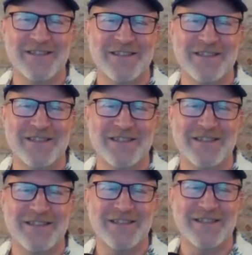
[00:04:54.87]

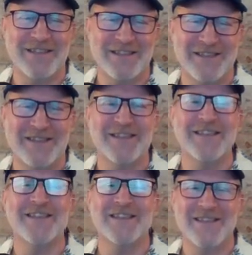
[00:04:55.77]

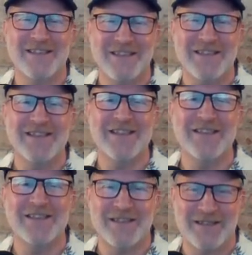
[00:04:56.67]

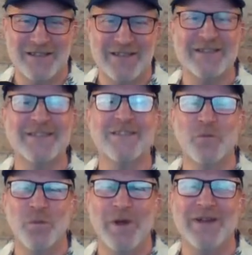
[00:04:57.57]

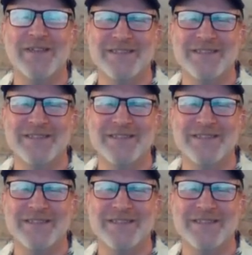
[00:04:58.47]
This person isn't speaking.